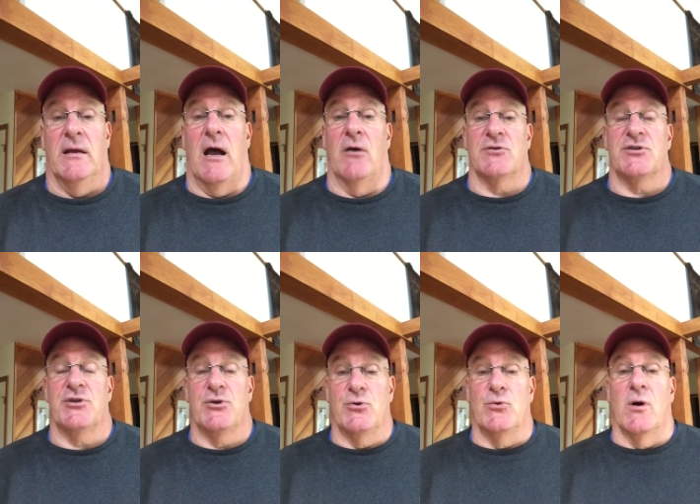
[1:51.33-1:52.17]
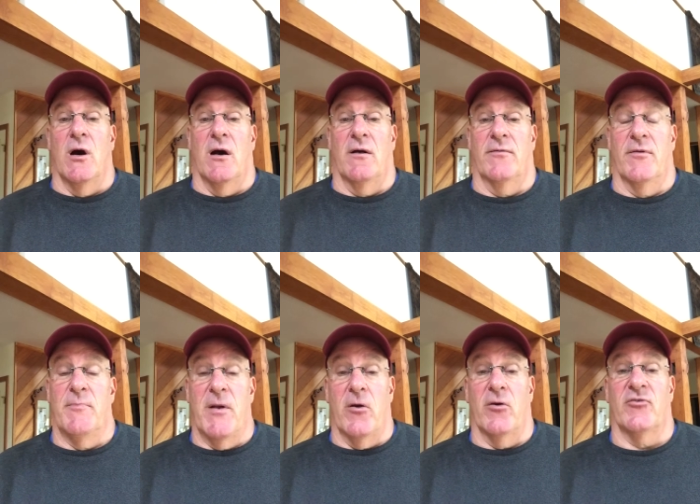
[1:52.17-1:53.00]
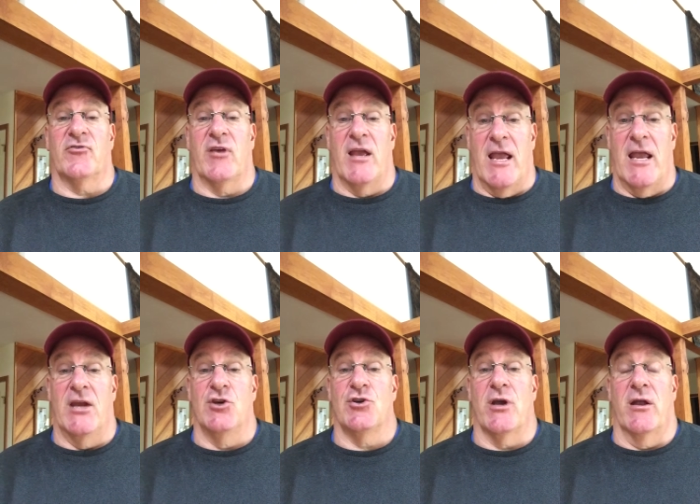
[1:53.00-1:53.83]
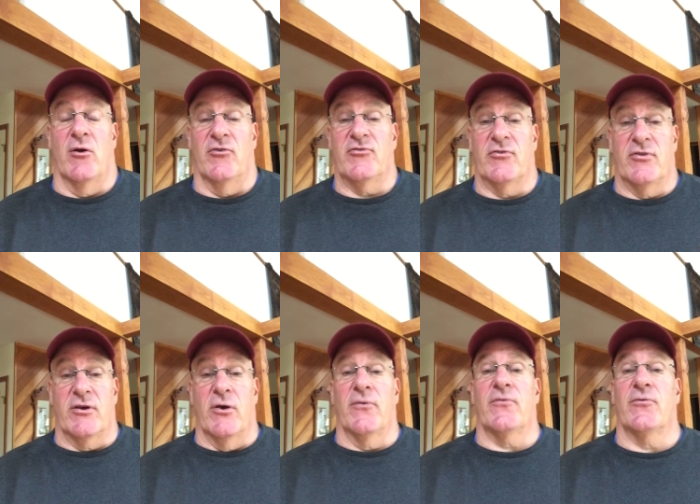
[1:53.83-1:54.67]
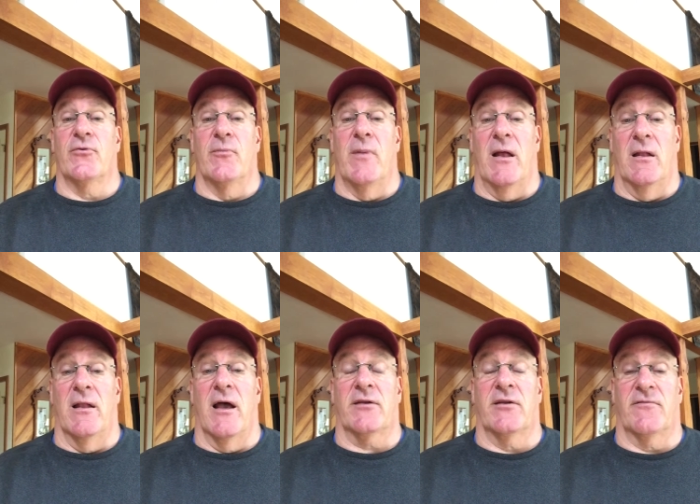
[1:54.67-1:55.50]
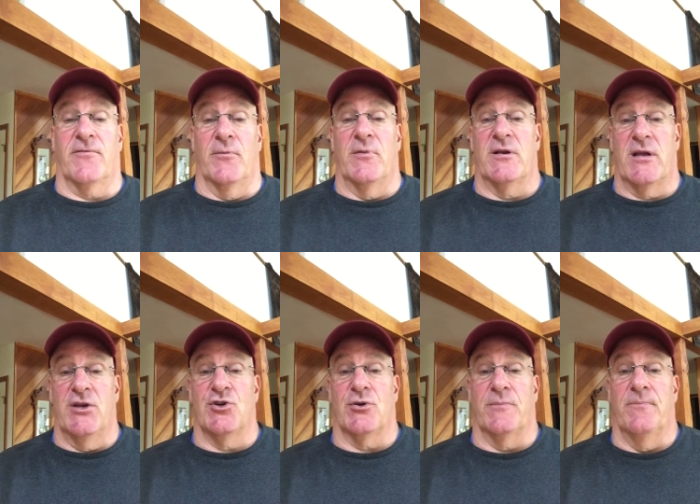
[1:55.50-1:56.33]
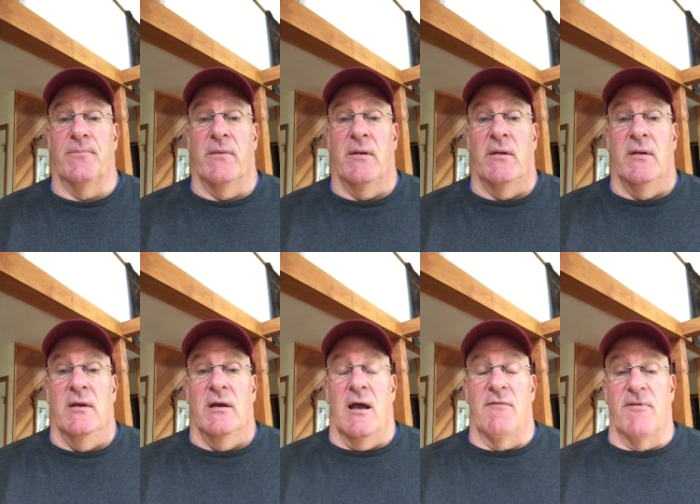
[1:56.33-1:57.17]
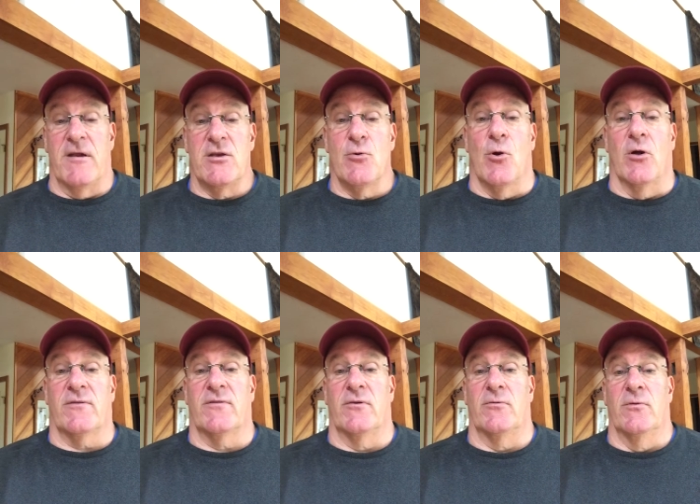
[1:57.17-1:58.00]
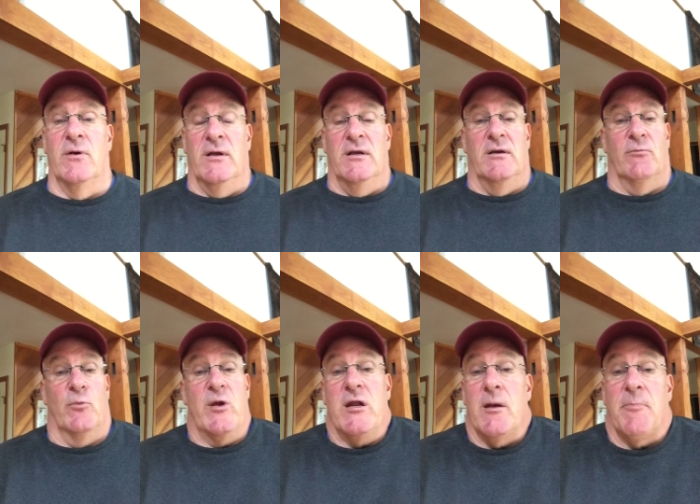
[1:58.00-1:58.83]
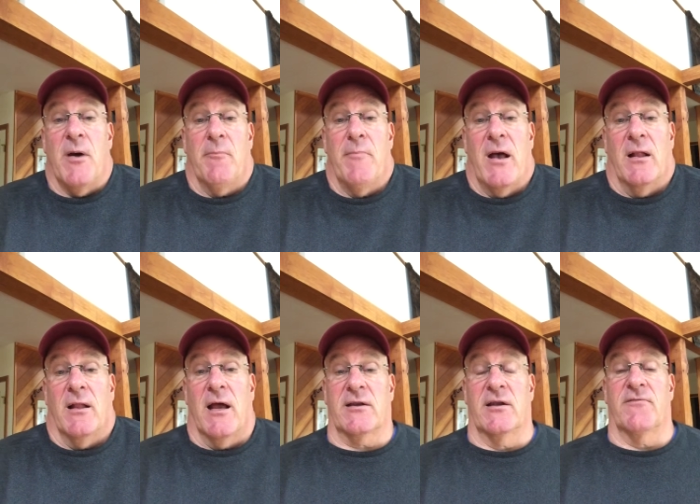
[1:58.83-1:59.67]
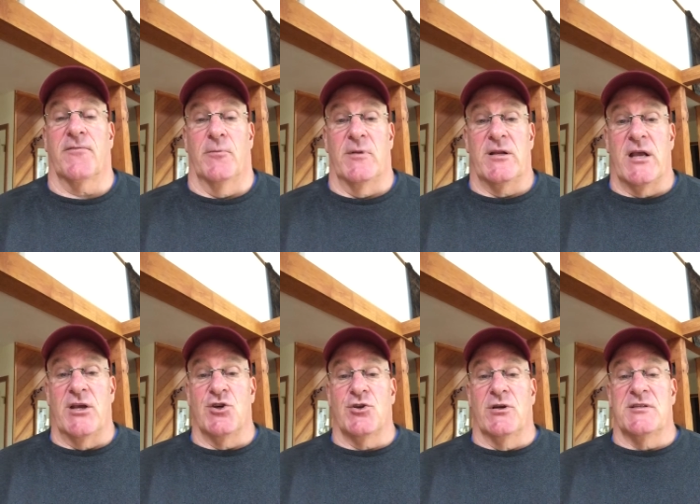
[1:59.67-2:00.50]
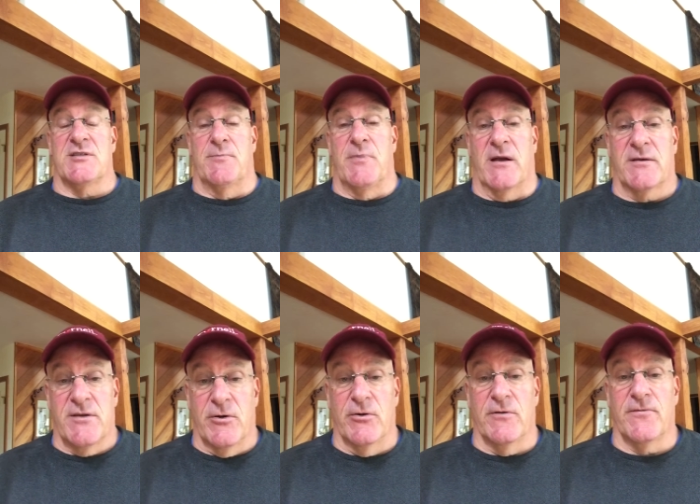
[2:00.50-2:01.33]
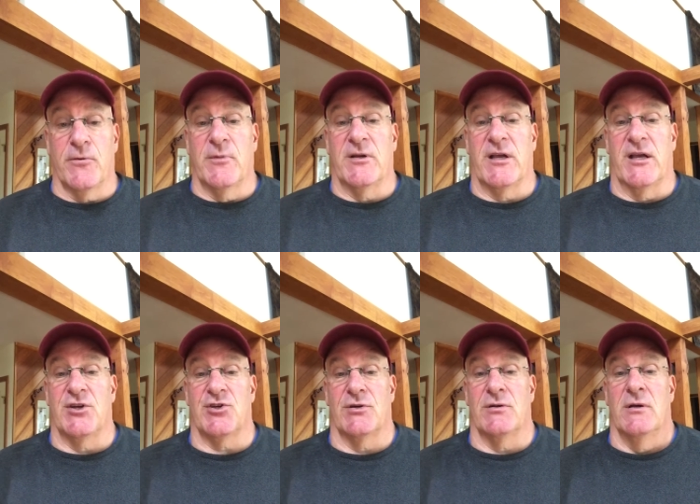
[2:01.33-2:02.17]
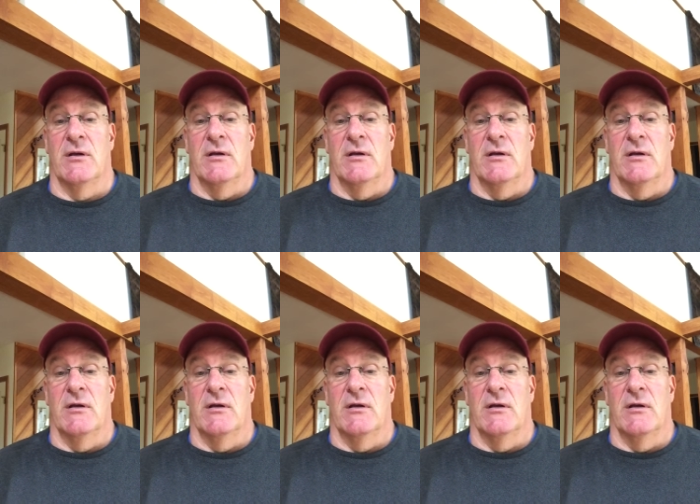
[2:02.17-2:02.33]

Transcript: out to the barrels to age and also to go through the malolactic fermentation. I invite you all to read up on malolactic fermentation. It's a bacterial fermentation.